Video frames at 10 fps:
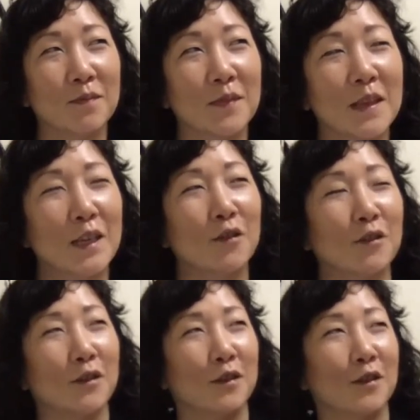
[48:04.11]

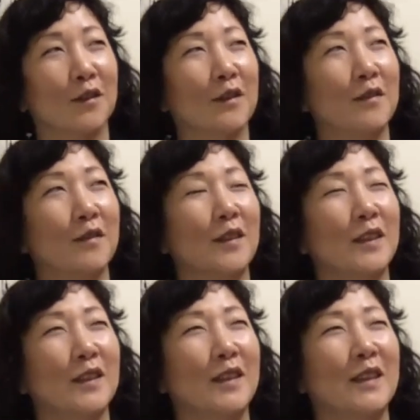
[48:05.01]
either,
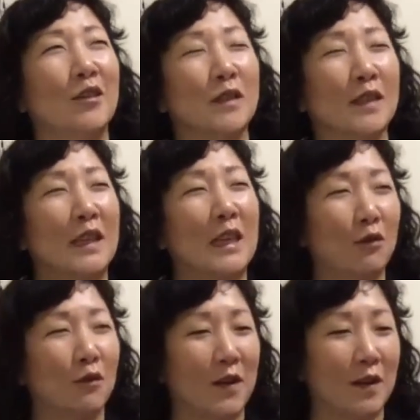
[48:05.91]
you know, it's like
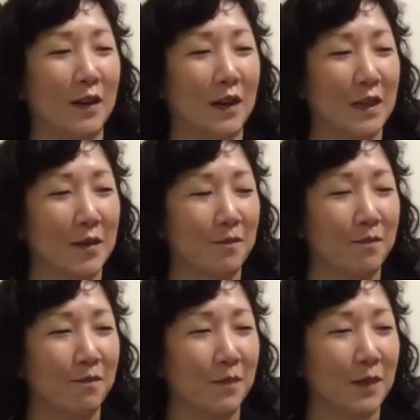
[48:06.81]
either very
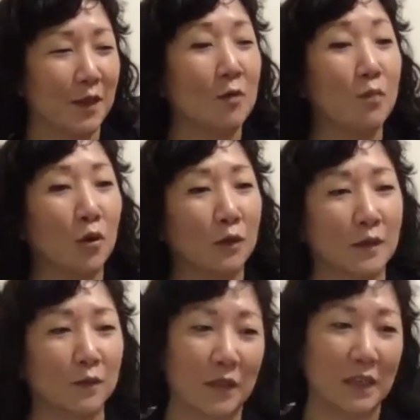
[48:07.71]

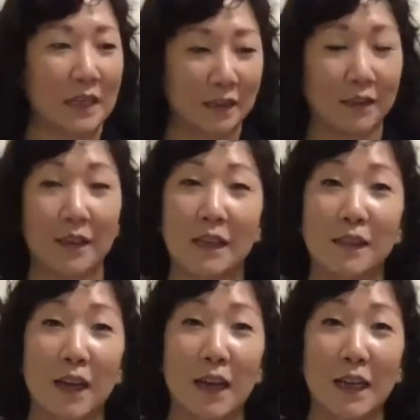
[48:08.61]
compulsively into that
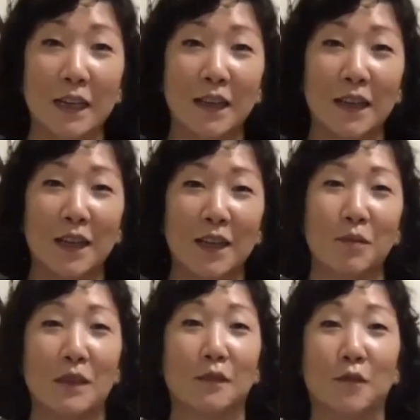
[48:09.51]
sign
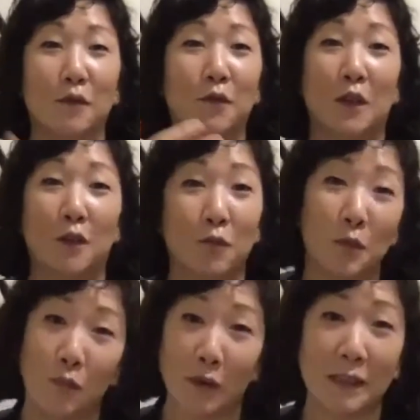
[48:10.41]
because of the fear of the
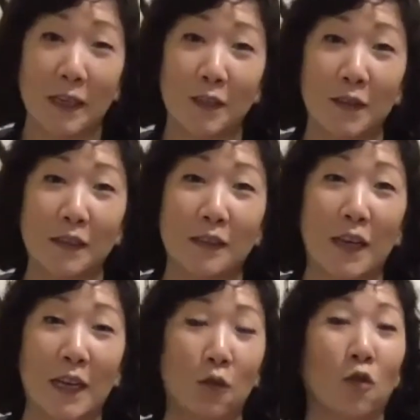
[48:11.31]
breakdown of that
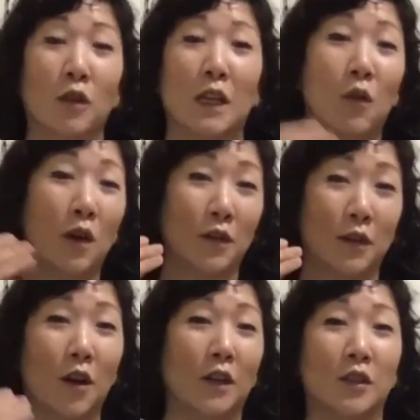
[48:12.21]
sign, or like the
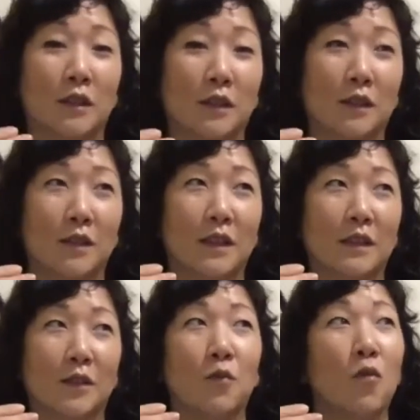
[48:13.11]
consciousness
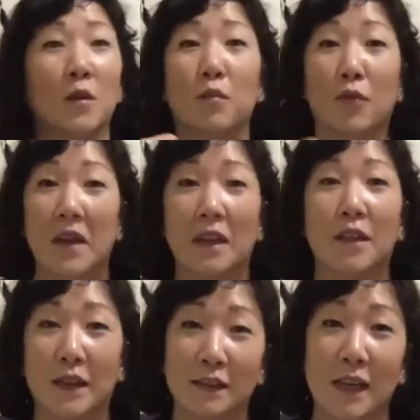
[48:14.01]
to want to break
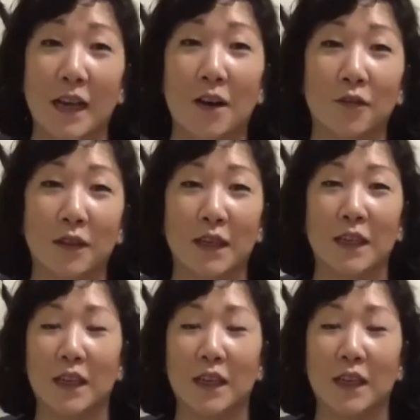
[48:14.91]
that down. Like,